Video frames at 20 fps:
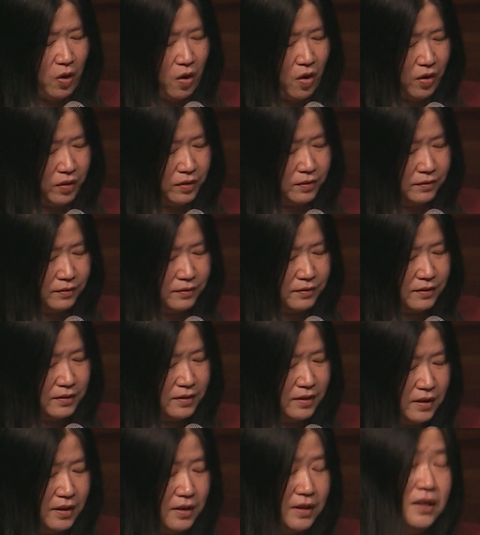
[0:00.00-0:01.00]
God.
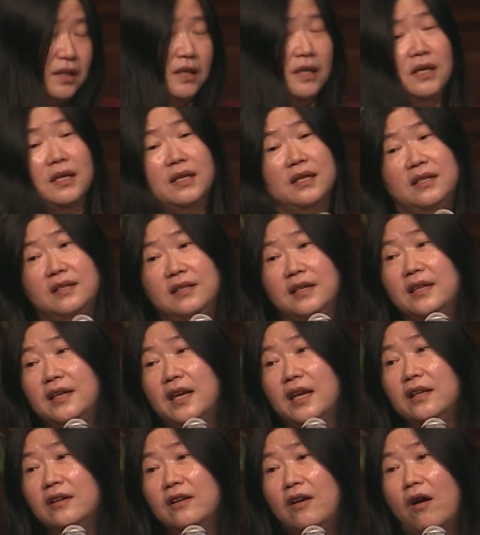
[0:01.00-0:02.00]

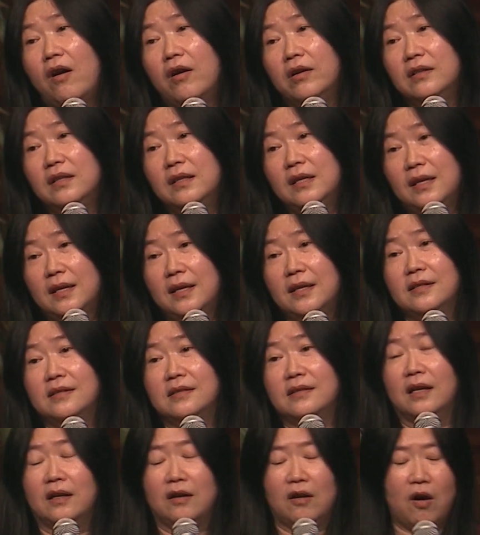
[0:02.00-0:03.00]
Seeking God is
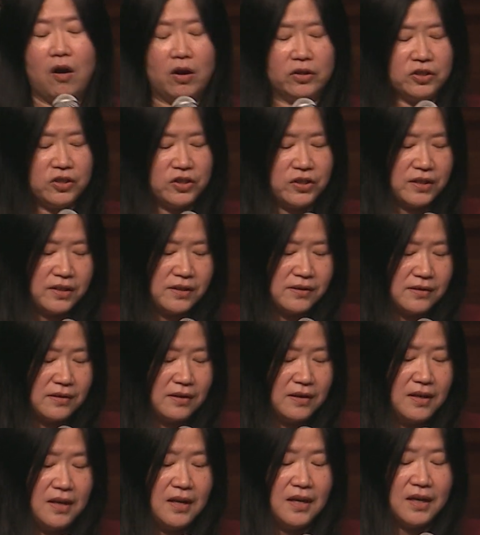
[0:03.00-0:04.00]
the conscious,
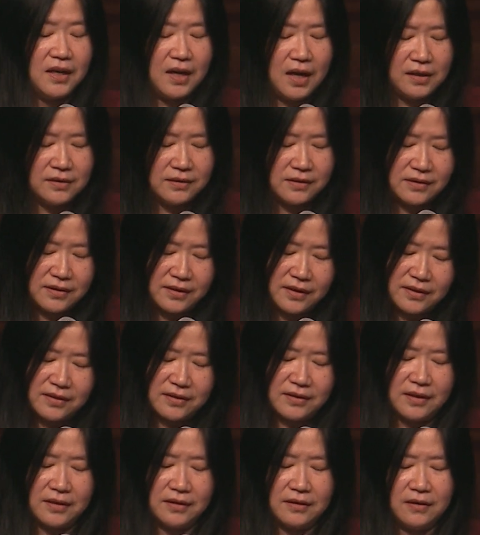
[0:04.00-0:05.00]

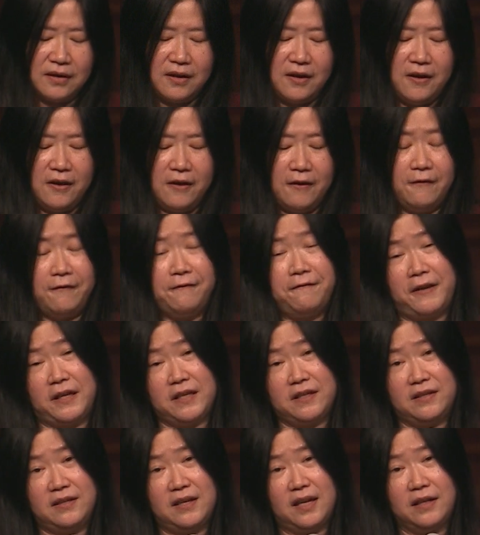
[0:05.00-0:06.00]
consistent
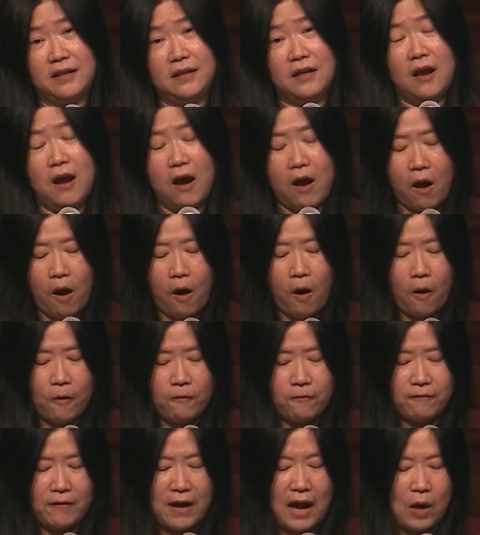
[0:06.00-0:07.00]
fixing of
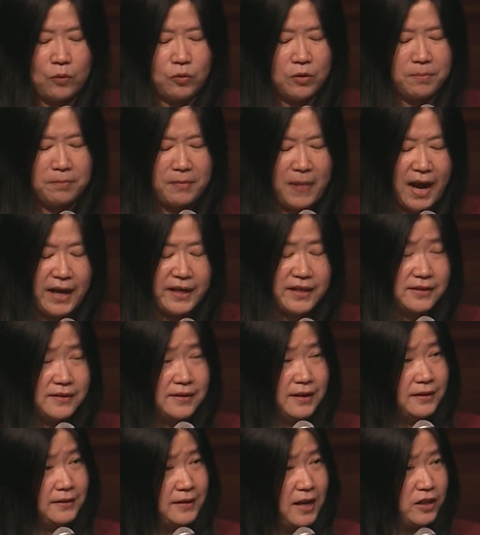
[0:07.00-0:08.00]
our mind's
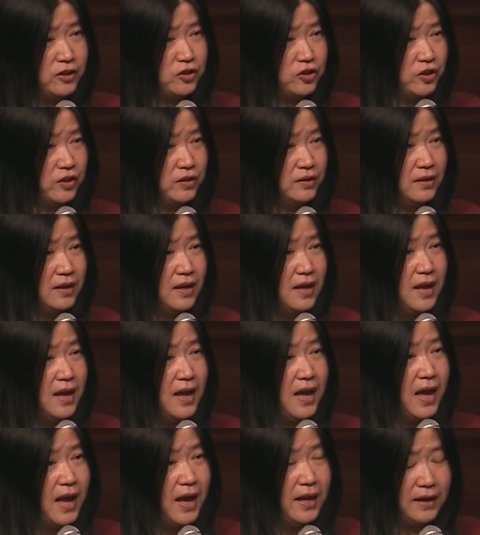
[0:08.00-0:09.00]
attention
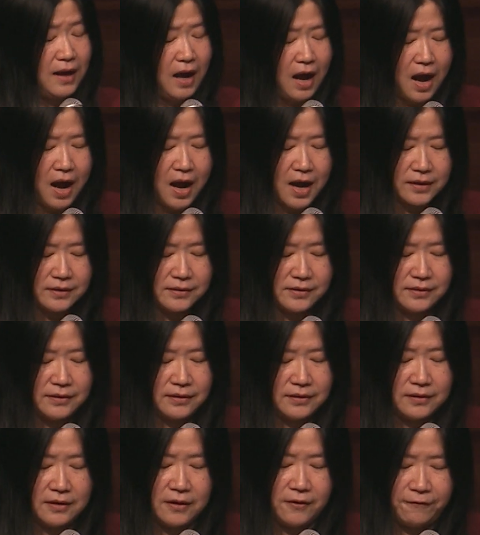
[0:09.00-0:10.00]
and heart's
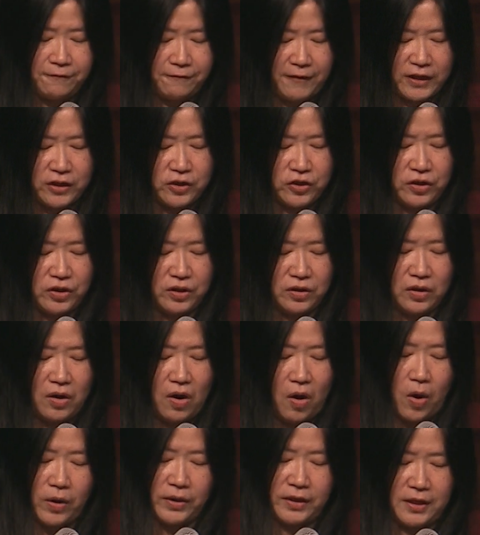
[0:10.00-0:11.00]
affection
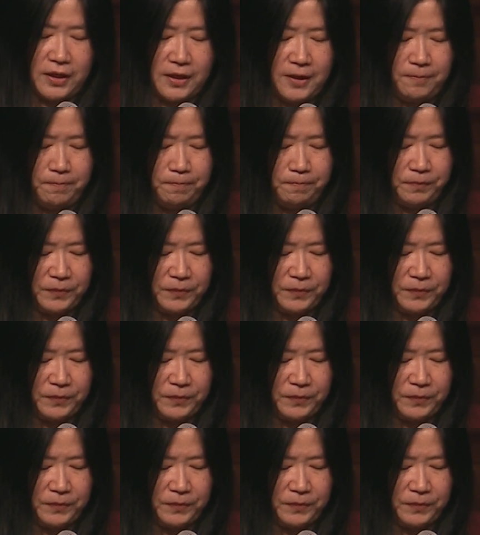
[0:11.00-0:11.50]
on him.